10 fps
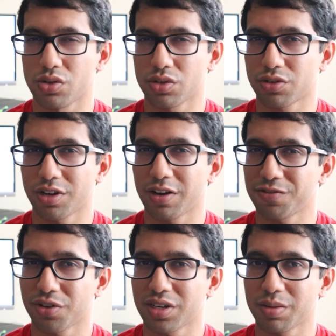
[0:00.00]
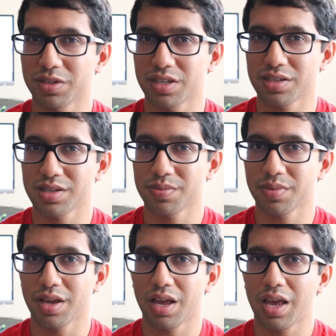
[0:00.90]
dual screen infotainment system,
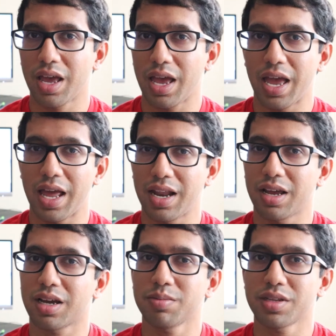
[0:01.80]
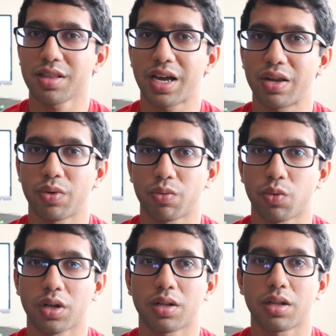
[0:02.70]
and it comes in line with
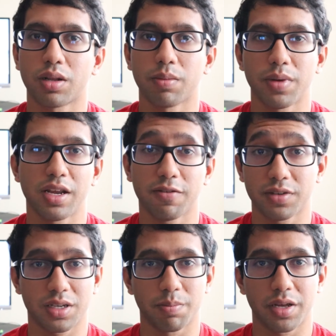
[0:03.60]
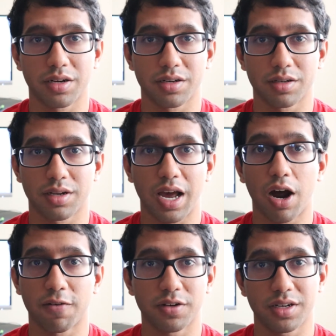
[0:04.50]
what many of its competitors
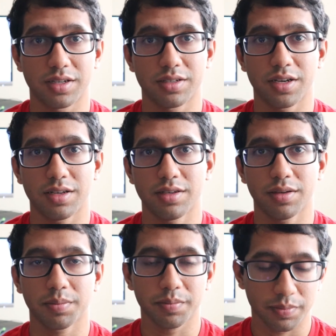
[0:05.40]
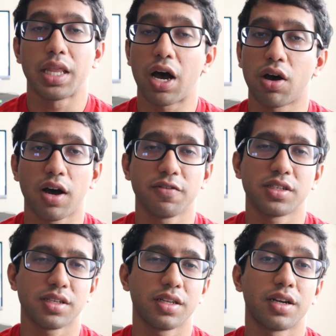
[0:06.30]
offer these days. Now,
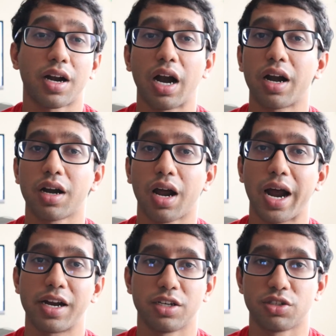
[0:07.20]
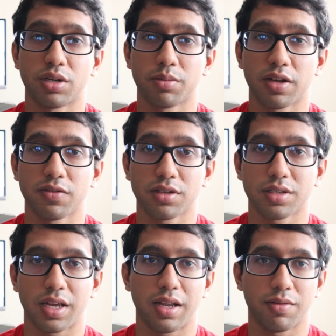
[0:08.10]
obviously, there are higher trim levels,
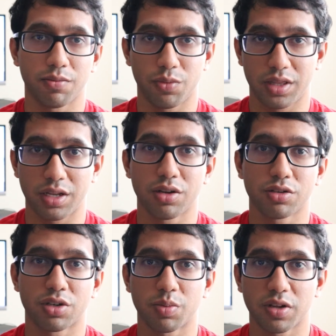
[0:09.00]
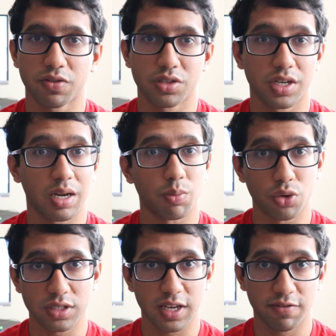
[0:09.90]
and within those trim levels, you get
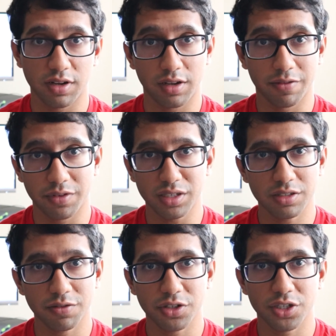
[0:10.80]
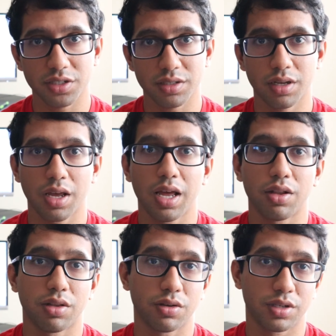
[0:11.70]
more safety and convenience features.
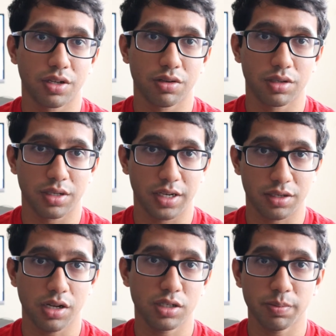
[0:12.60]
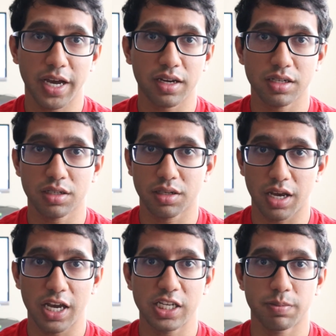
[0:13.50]
Those include the technology package, the
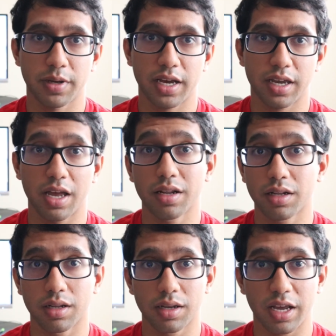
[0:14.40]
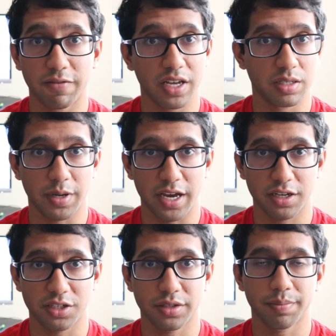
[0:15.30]
A-Spec, and the advanced
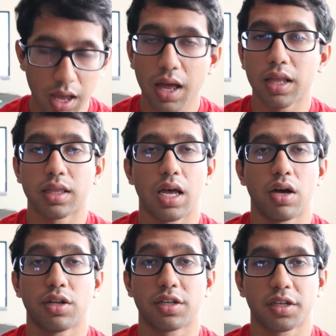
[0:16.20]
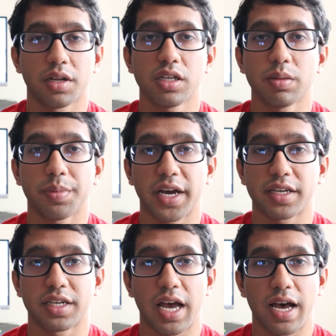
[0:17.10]
package. Now, the technology
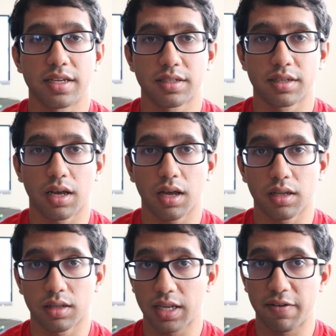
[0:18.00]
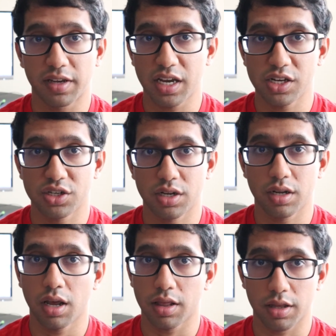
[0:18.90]
package adds navigation,
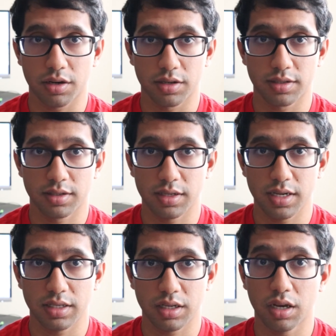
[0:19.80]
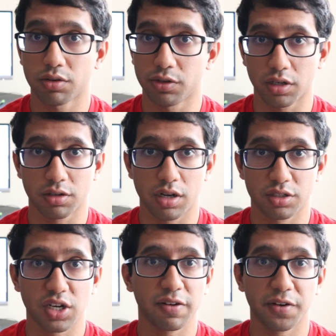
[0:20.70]
leather seats, rear cross
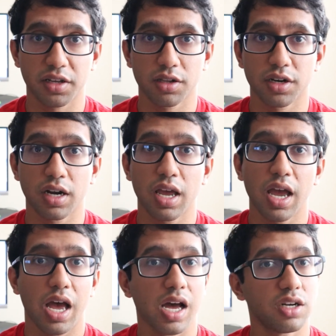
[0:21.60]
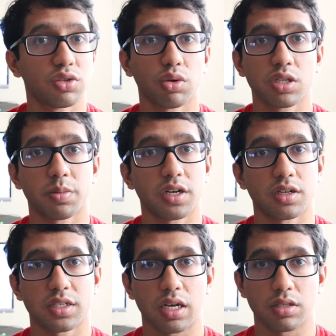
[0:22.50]
traffic alert, and a 12-speaker
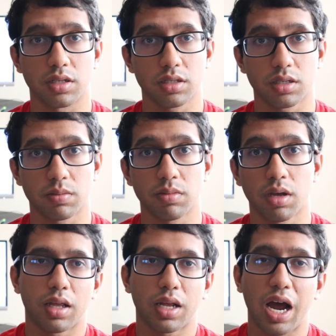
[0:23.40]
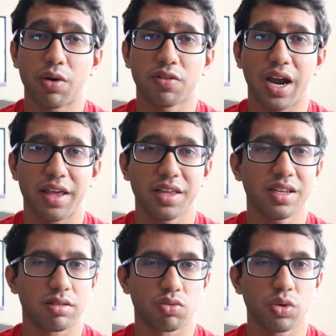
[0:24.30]
sound system. However, I think
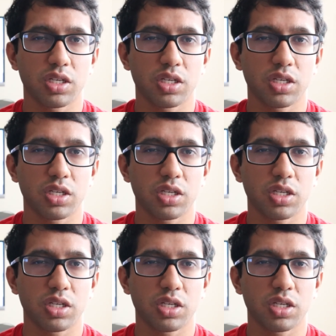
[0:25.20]
the sweet